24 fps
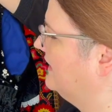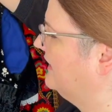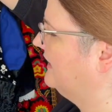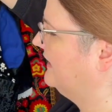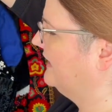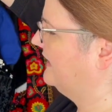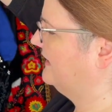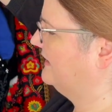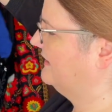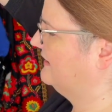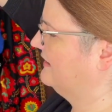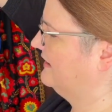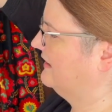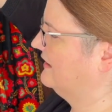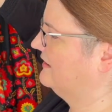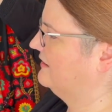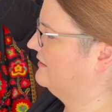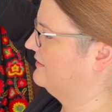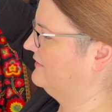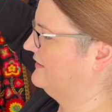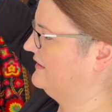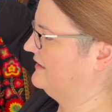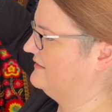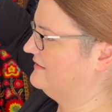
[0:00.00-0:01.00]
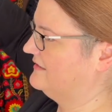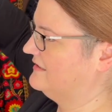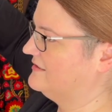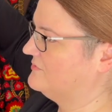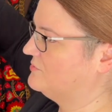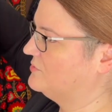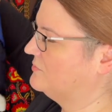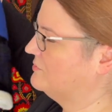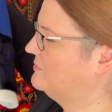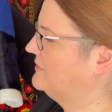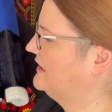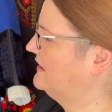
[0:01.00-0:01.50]
And that this
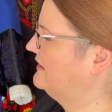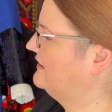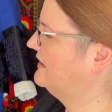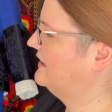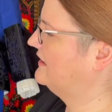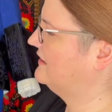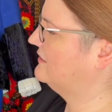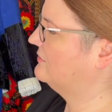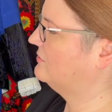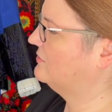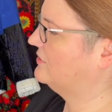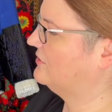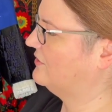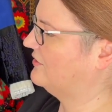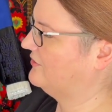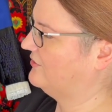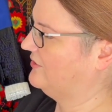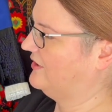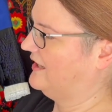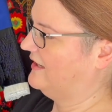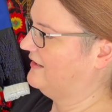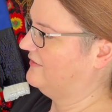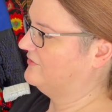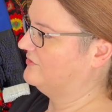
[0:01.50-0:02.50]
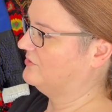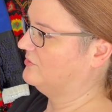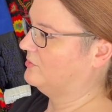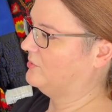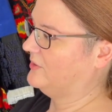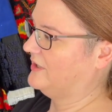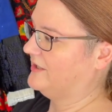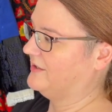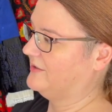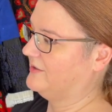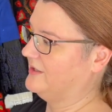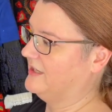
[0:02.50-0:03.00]
would mean that you would also have to
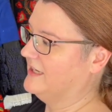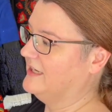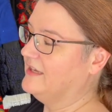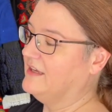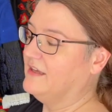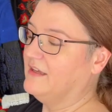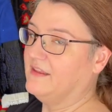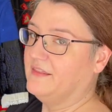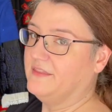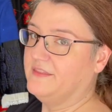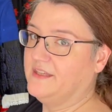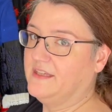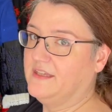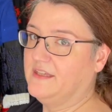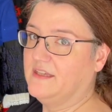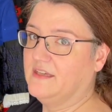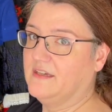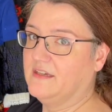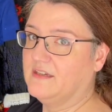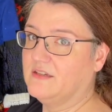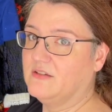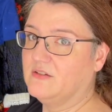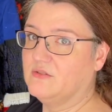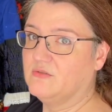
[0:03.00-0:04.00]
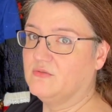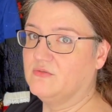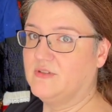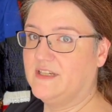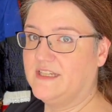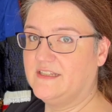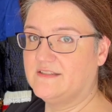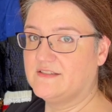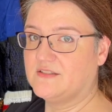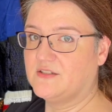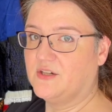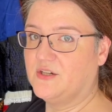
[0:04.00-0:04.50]
wear the
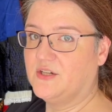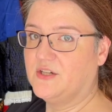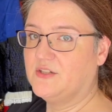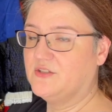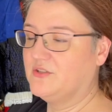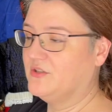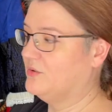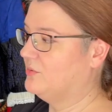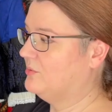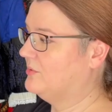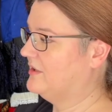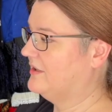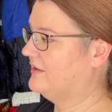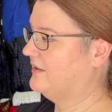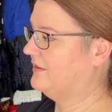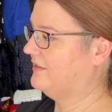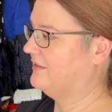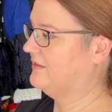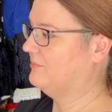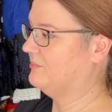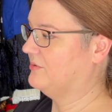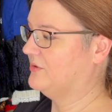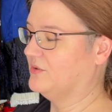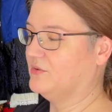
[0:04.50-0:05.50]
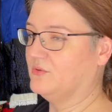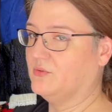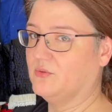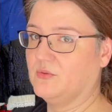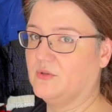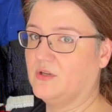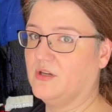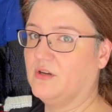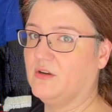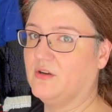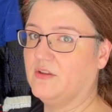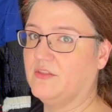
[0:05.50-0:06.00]
red skirt with the
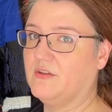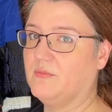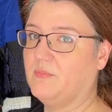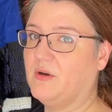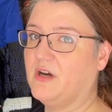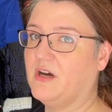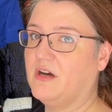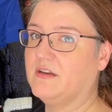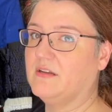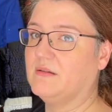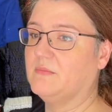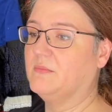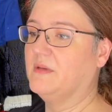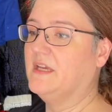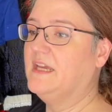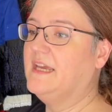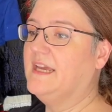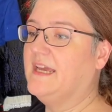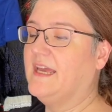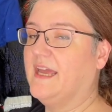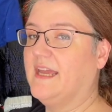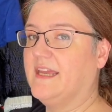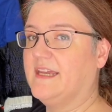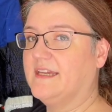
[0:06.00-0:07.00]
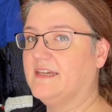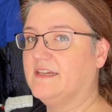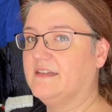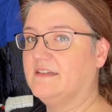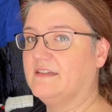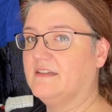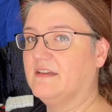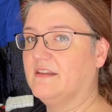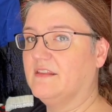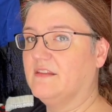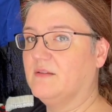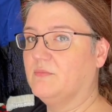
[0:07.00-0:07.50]
blue on the bottom
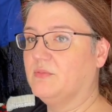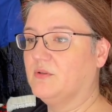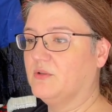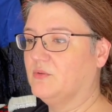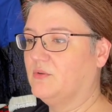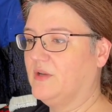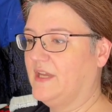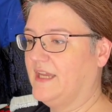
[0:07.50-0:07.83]
and the blue